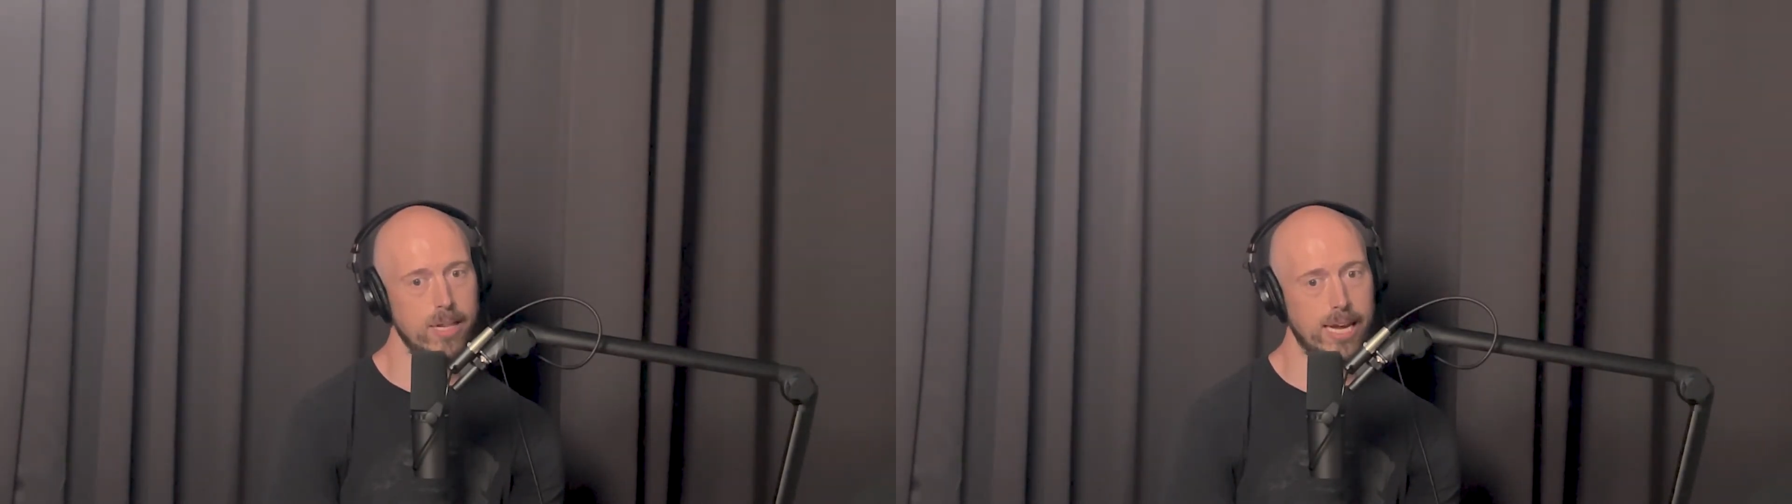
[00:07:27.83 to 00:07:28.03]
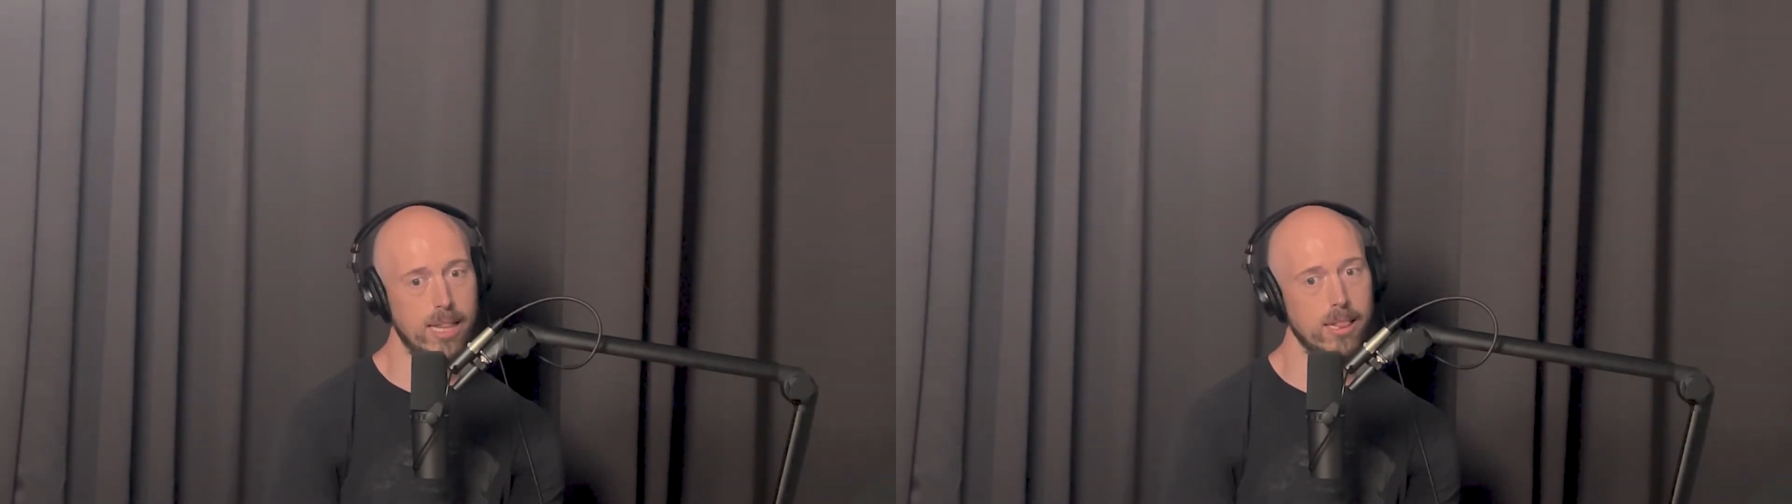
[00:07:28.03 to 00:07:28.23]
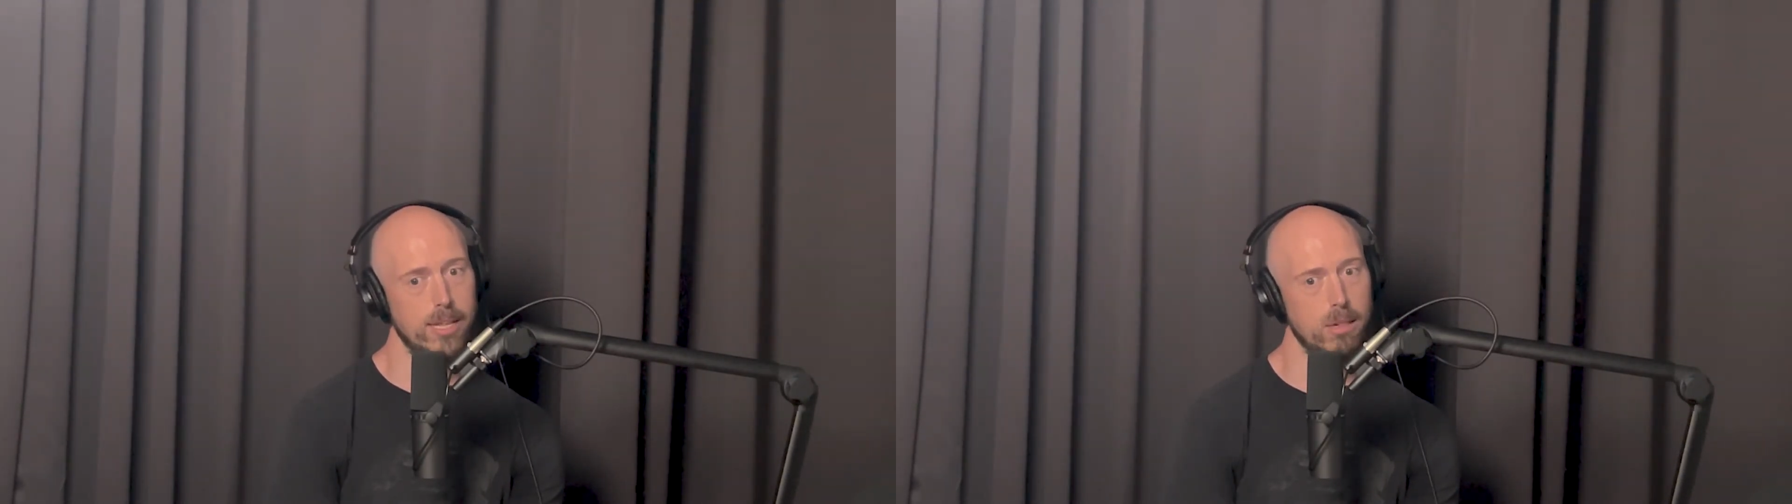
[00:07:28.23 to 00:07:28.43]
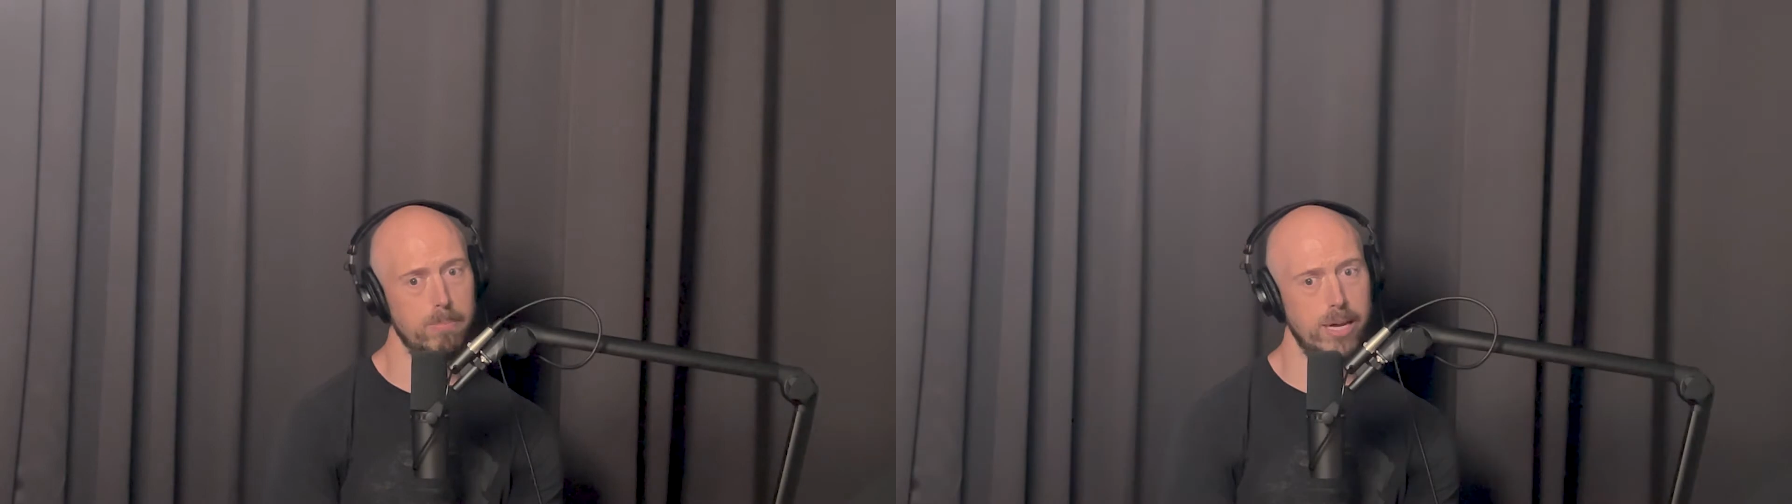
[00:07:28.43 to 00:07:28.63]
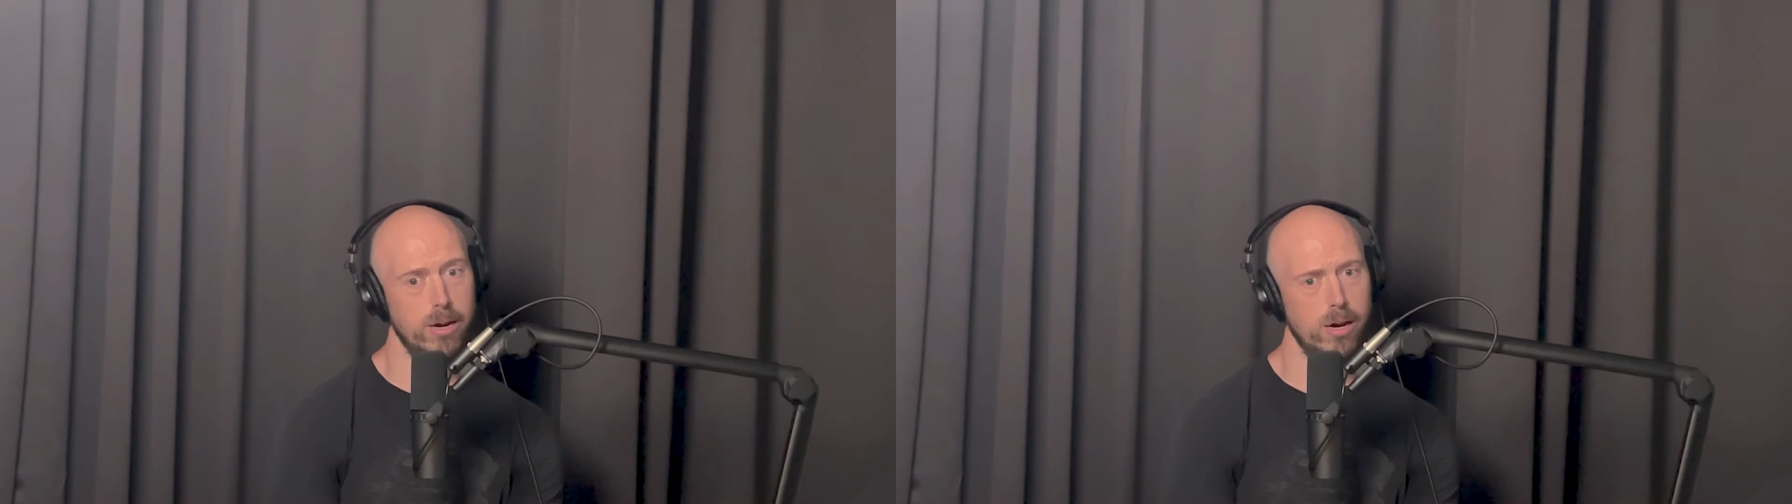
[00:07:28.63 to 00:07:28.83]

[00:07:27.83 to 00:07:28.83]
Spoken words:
like a little bit